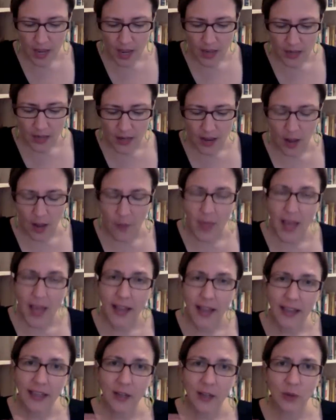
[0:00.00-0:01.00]
I'm not
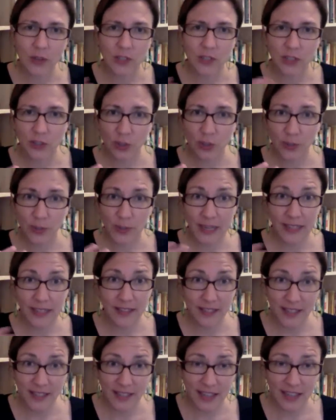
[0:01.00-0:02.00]
going to go into too many
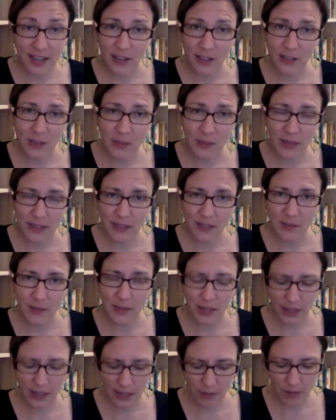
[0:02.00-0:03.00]
details about the
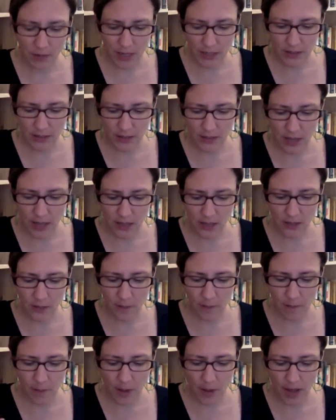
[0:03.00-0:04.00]
American Renaissance,
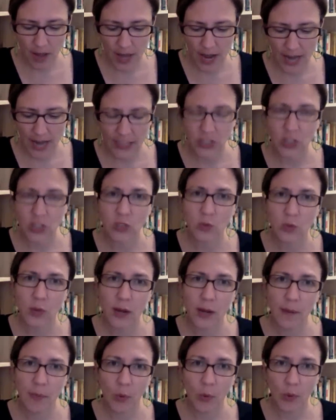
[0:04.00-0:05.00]
but I just
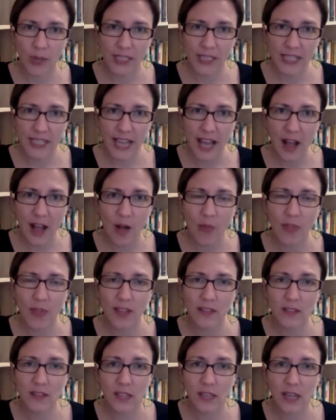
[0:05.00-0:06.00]
want to point out
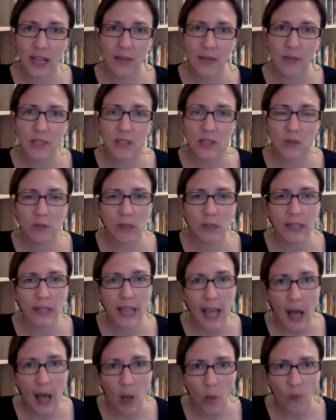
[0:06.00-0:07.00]
that sometimes it's really
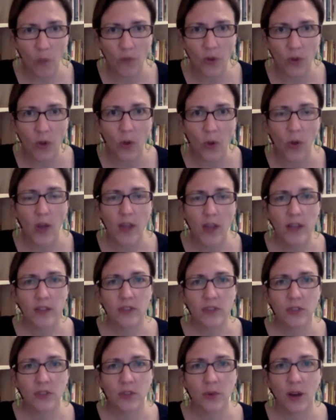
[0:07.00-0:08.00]
helpful
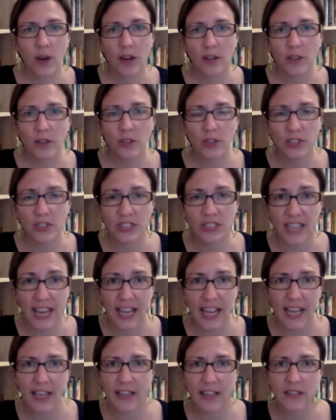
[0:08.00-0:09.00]
to
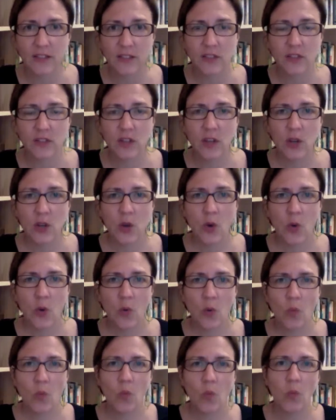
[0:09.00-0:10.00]
understand
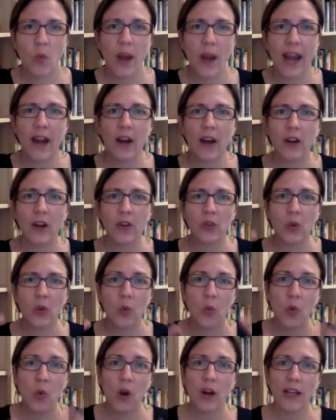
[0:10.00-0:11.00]
where the
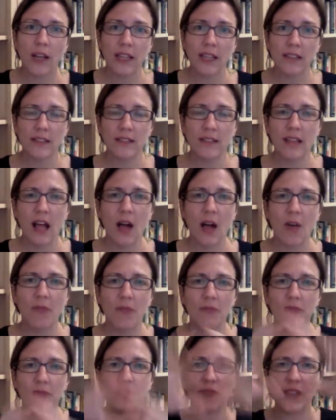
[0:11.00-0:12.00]
work
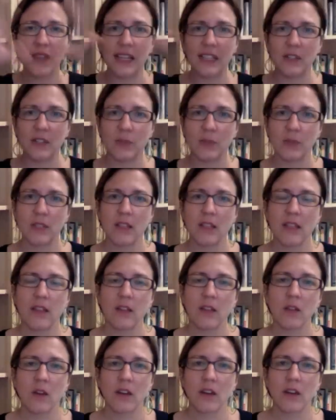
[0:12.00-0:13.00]
itself fits within
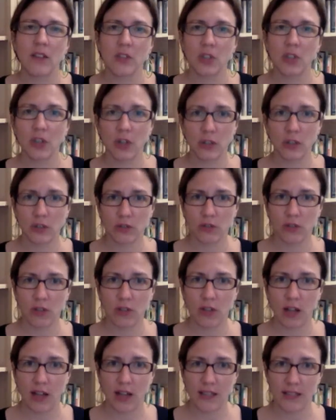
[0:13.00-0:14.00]
the larger cultural
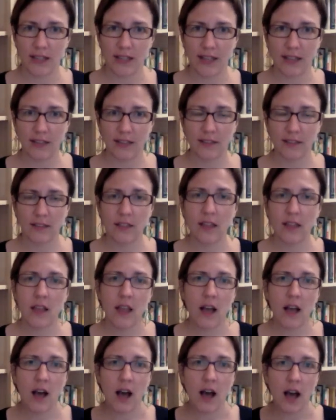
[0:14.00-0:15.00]
context.
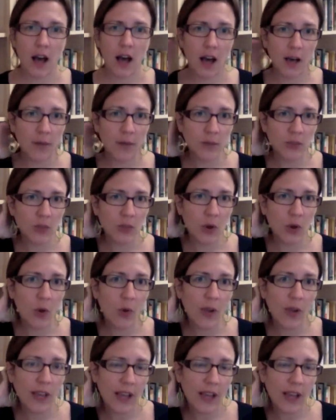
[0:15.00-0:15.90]
So